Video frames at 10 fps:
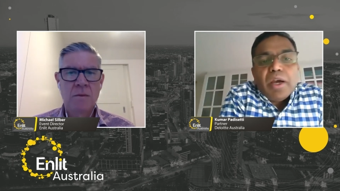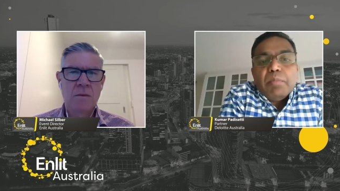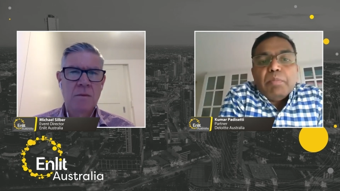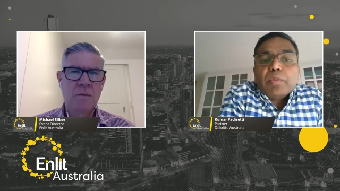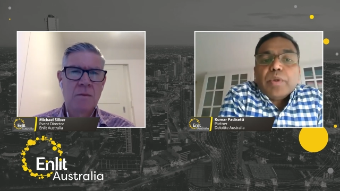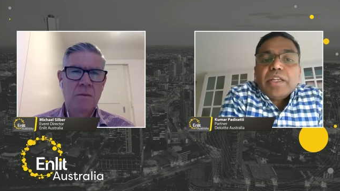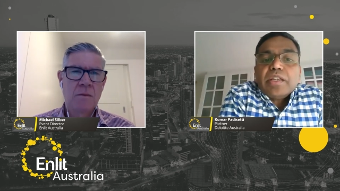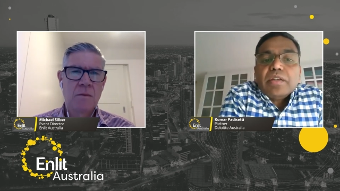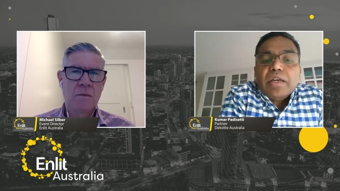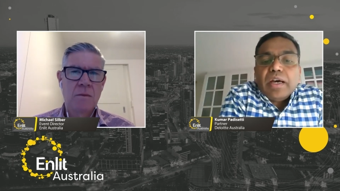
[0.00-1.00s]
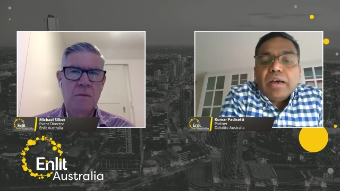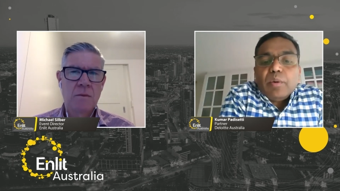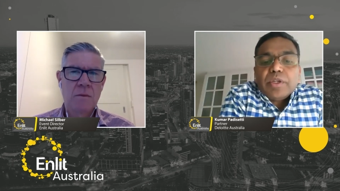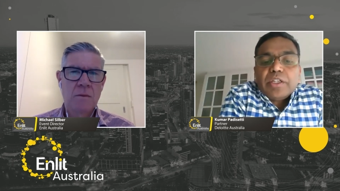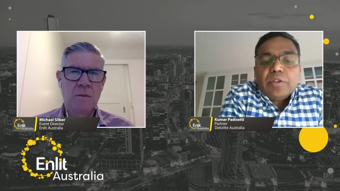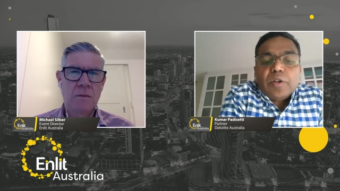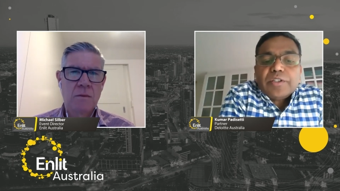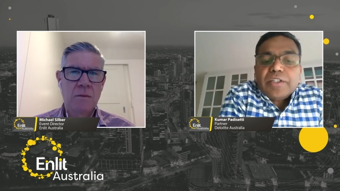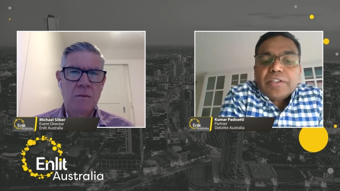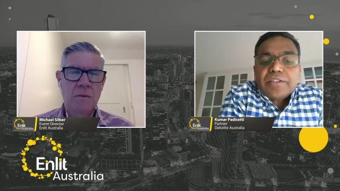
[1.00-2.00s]
Speaker 1: But we did, uh, we did
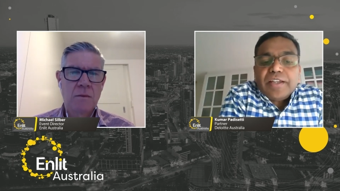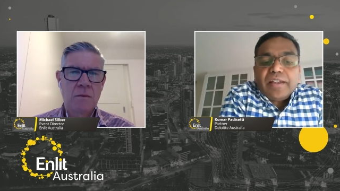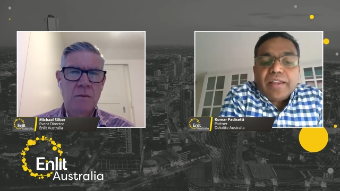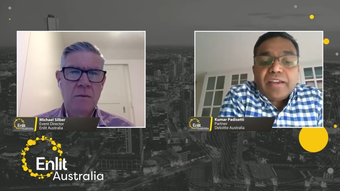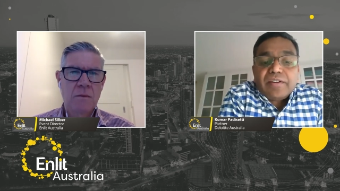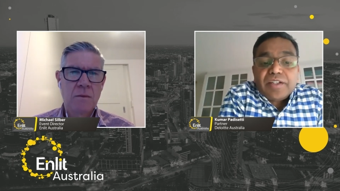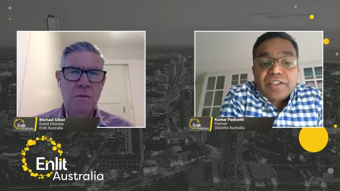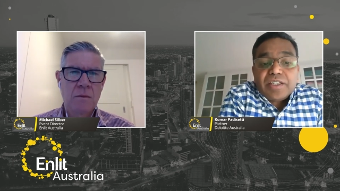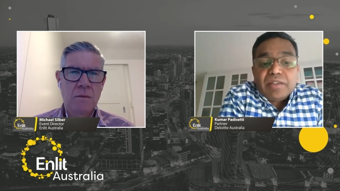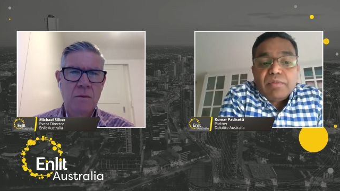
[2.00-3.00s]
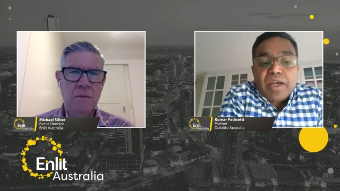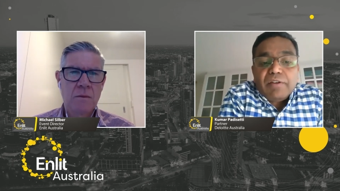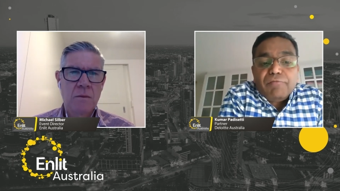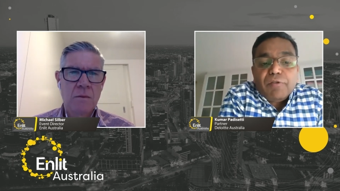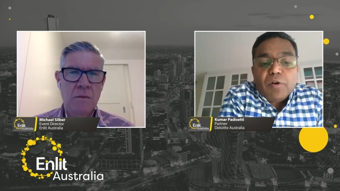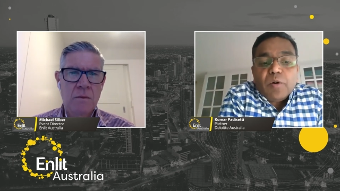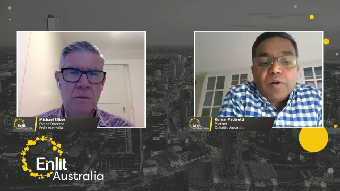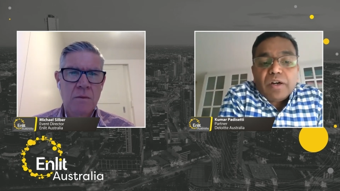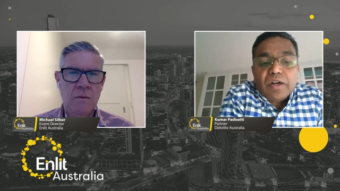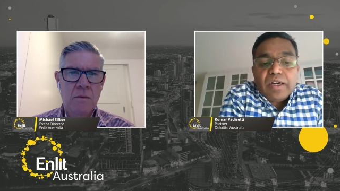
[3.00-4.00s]
notice uh, increase in demand
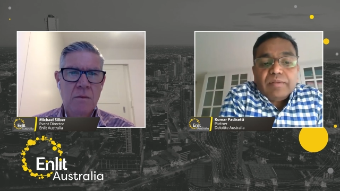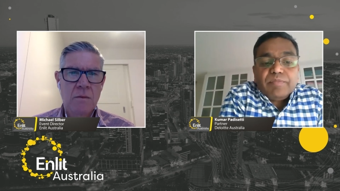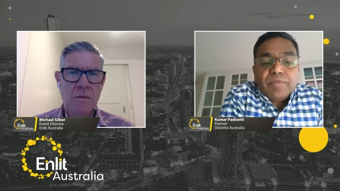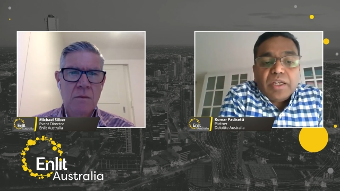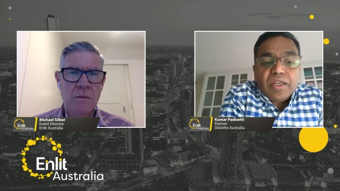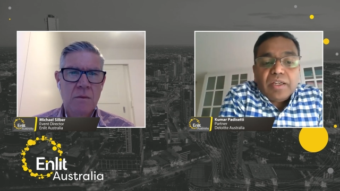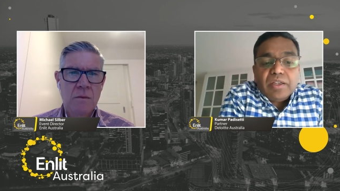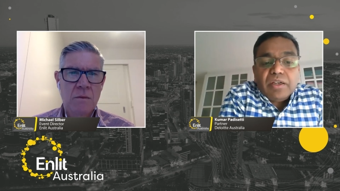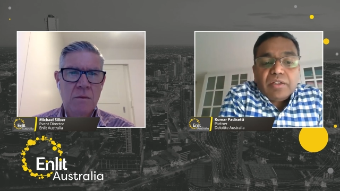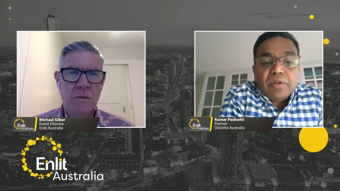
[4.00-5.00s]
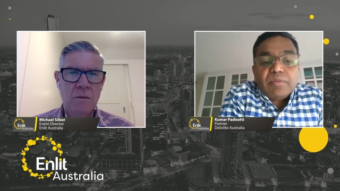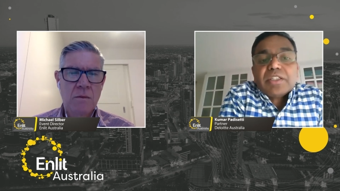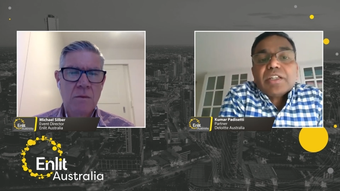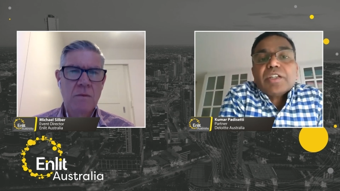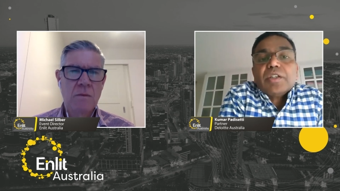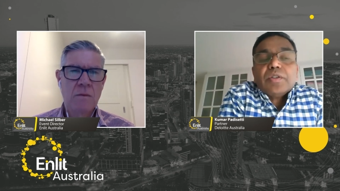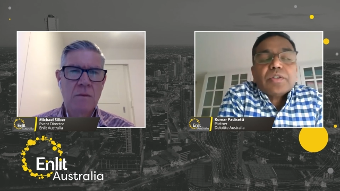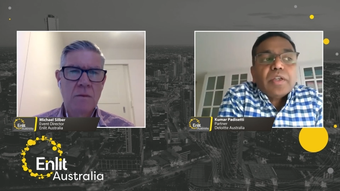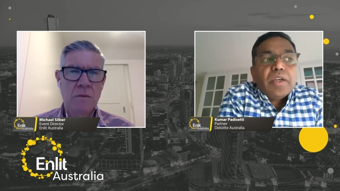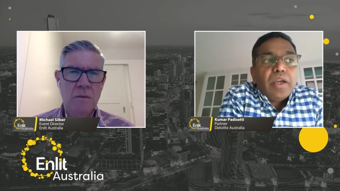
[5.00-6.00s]
for um, uh, domestic
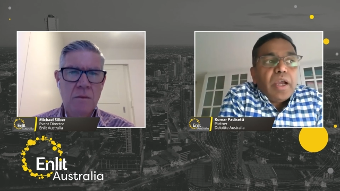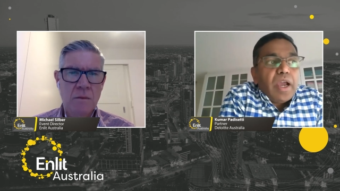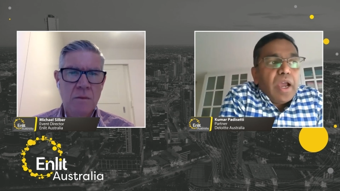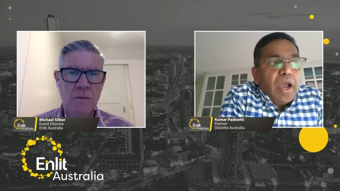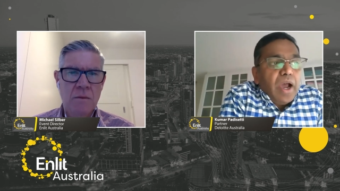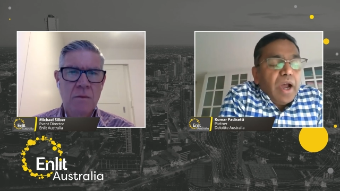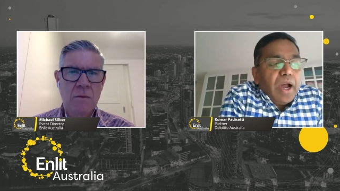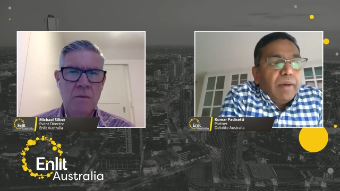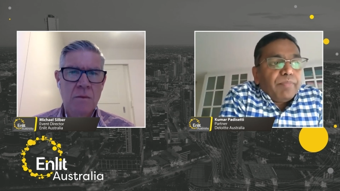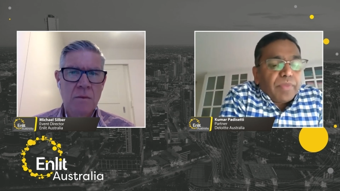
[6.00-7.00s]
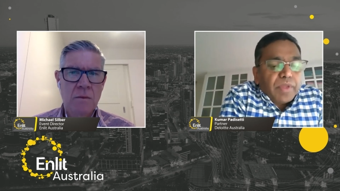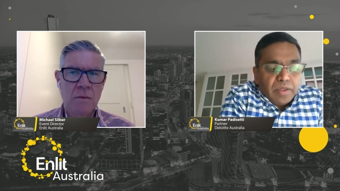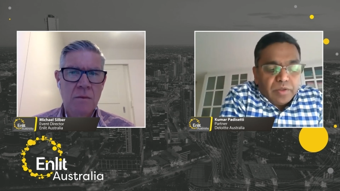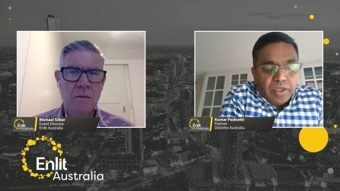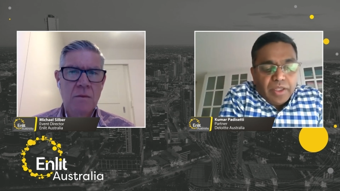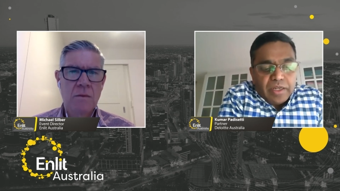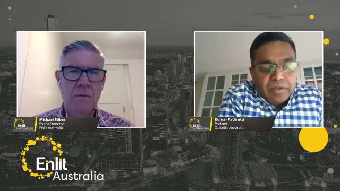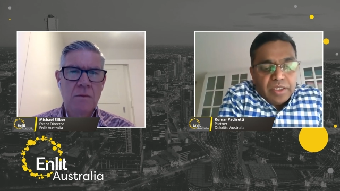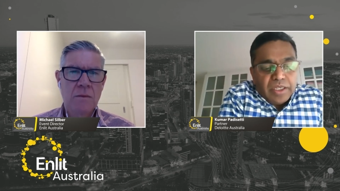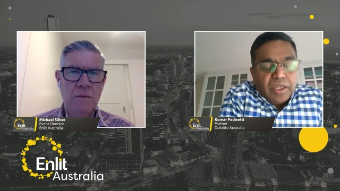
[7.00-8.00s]
use. Um, so that
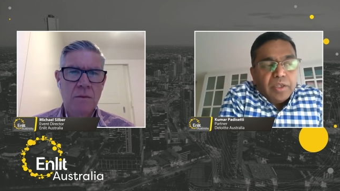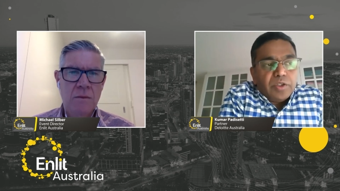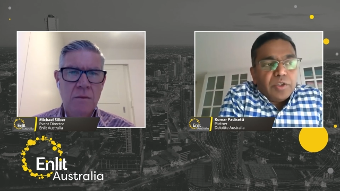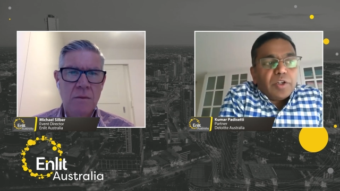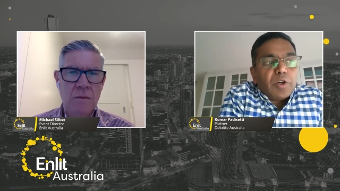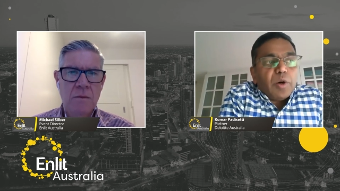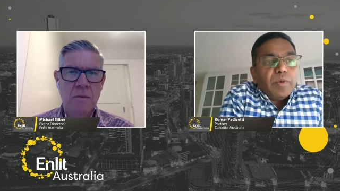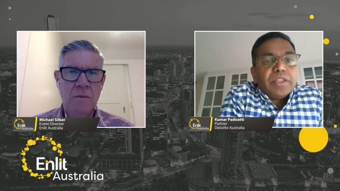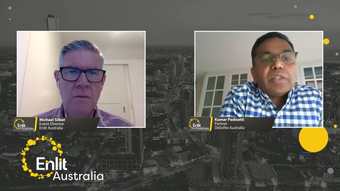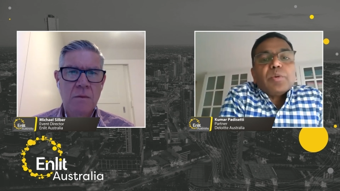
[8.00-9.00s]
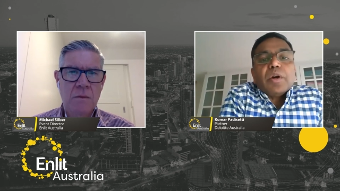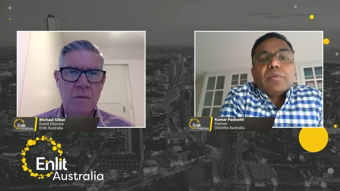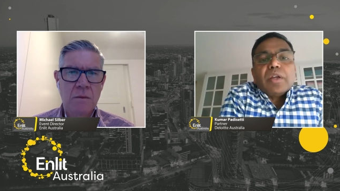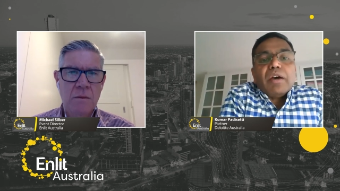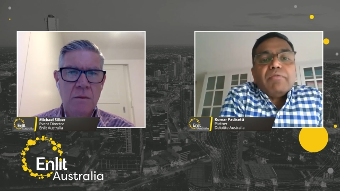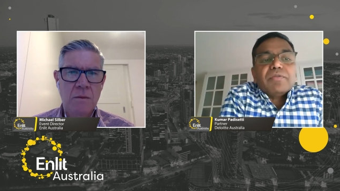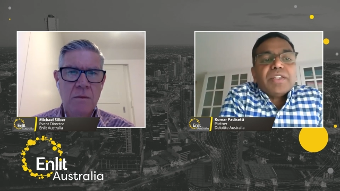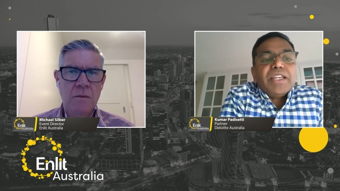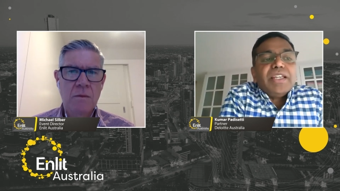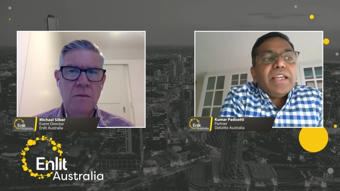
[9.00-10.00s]
uh, during COVID, that's what uh, we've
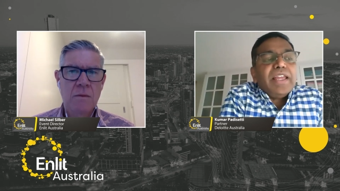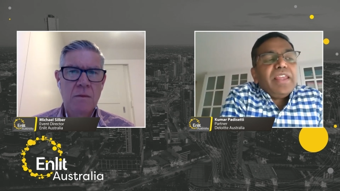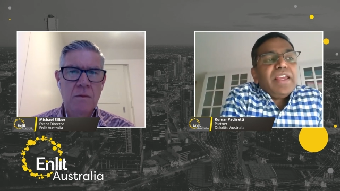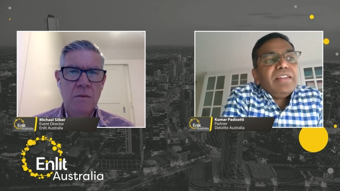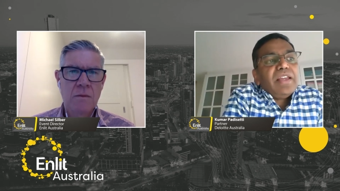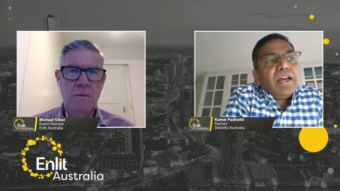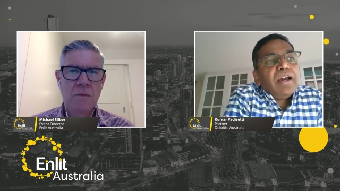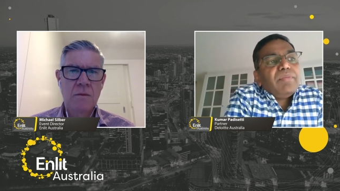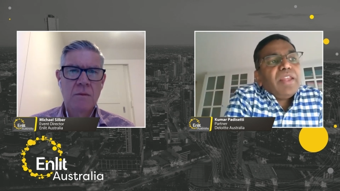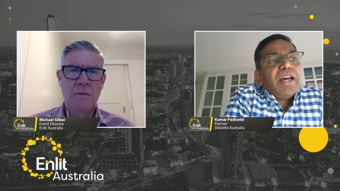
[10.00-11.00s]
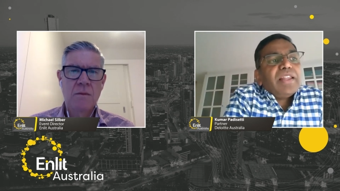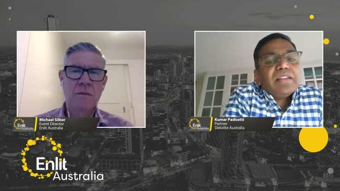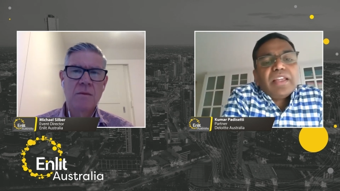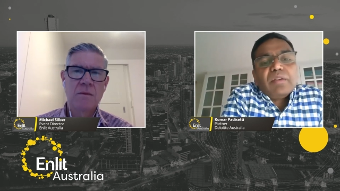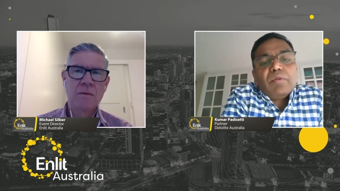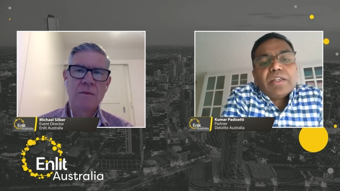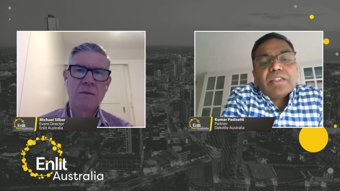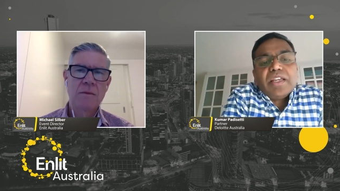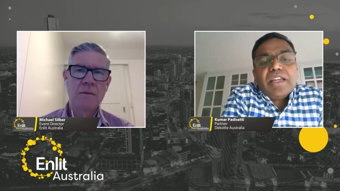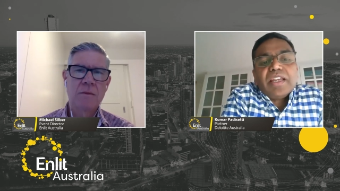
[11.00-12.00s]
seen. And then um, the other thing we are
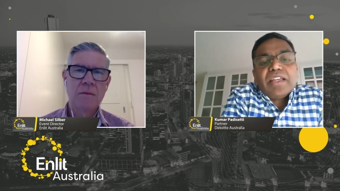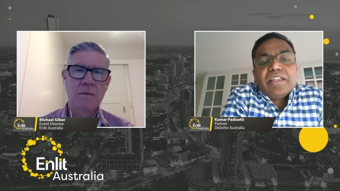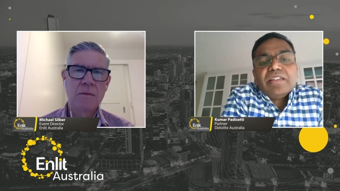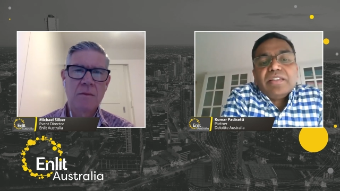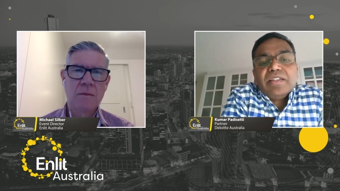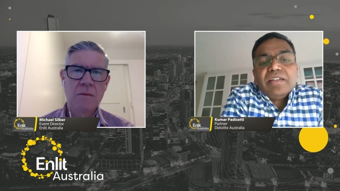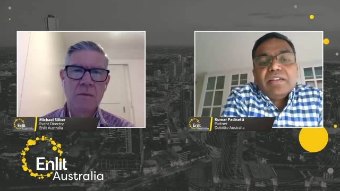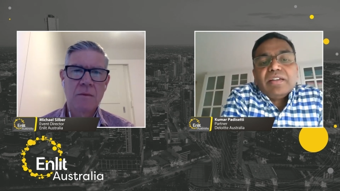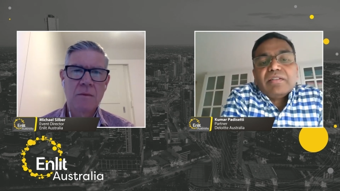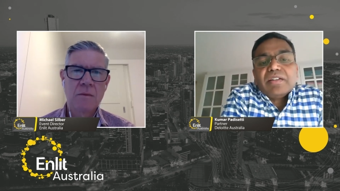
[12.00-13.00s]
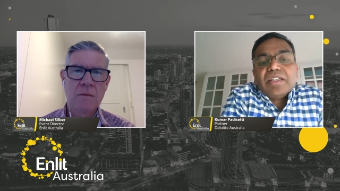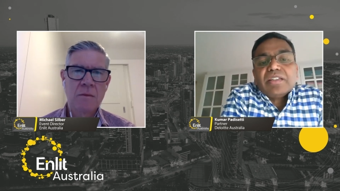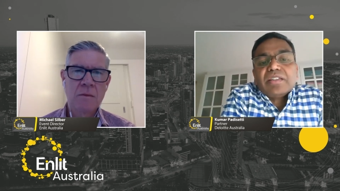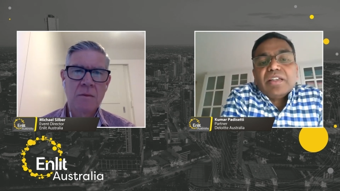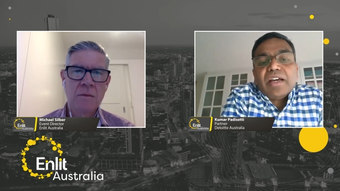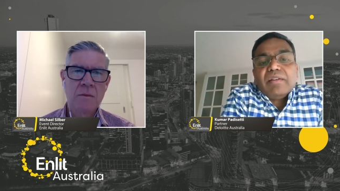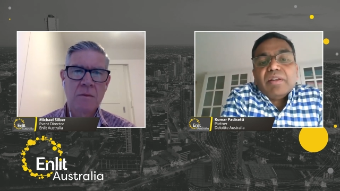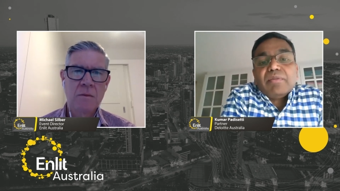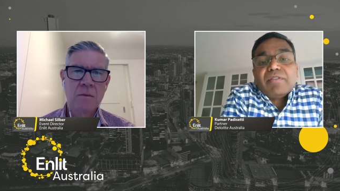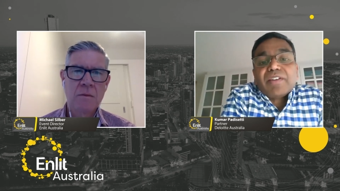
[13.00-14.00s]
seeing is uh, increased number of